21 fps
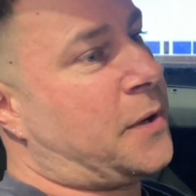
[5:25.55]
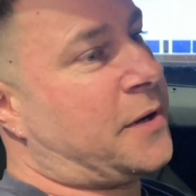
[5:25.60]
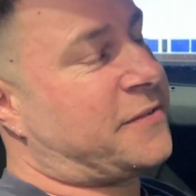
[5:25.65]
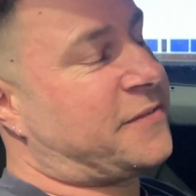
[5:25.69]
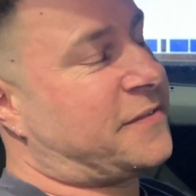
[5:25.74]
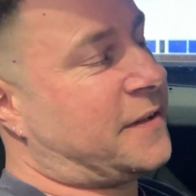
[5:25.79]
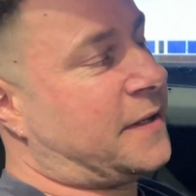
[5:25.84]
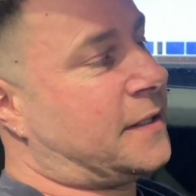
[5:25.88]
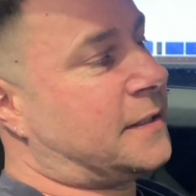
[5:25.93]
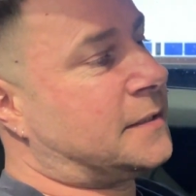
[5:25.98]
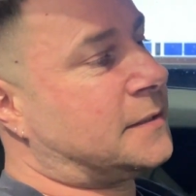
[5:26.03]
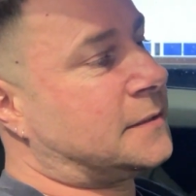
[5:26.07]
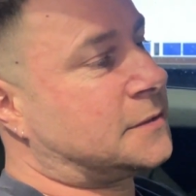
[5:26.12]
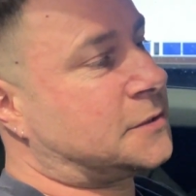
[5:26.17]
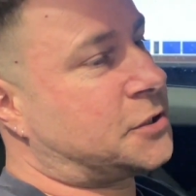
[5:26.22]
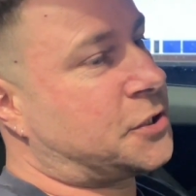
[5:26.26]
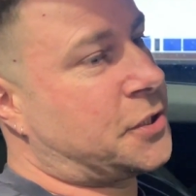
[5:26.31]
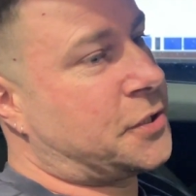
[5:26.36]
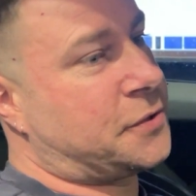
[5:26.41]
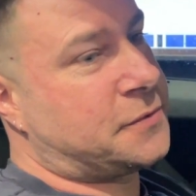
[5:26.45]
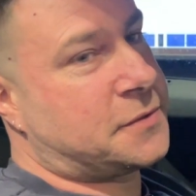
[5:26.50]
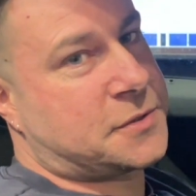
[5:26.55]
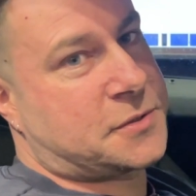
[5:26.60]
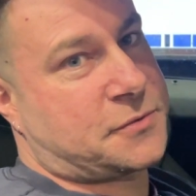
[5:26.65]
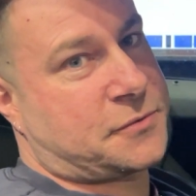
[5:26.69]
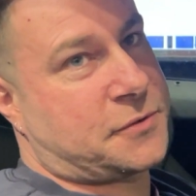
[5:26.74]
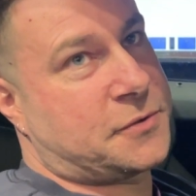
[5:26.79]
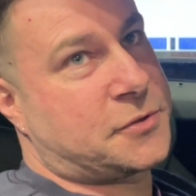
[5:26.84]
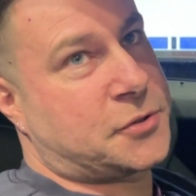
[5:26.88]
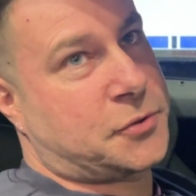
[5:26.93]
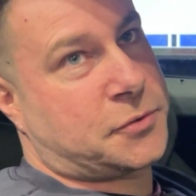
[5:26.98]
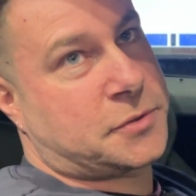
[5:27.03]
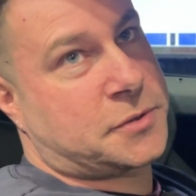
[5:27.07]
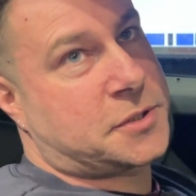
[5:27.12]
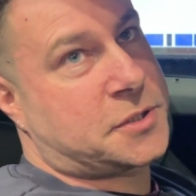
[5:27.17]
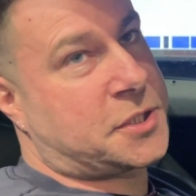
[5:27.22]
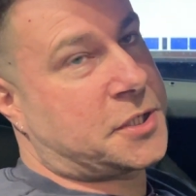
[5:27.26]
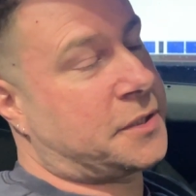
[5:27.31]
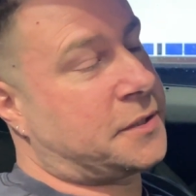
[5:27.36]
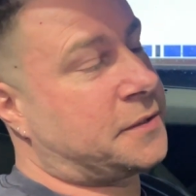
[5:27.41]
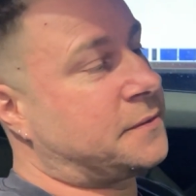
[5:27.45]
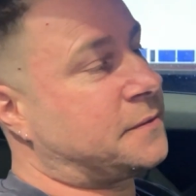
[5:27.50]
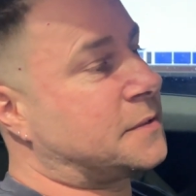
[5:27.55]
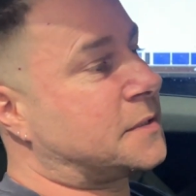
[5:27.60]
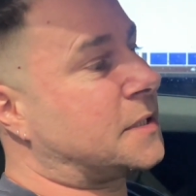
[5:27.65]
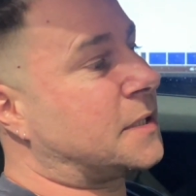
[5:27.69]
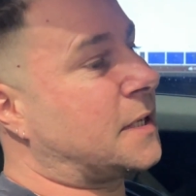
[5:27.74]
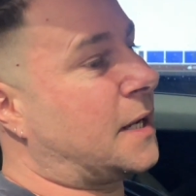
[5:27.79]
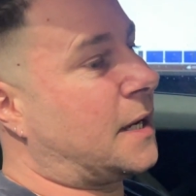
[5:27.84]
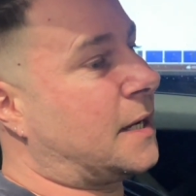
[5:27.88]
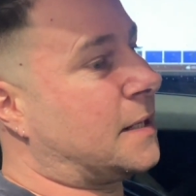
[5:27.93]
offer tunes through Jordan Tuned.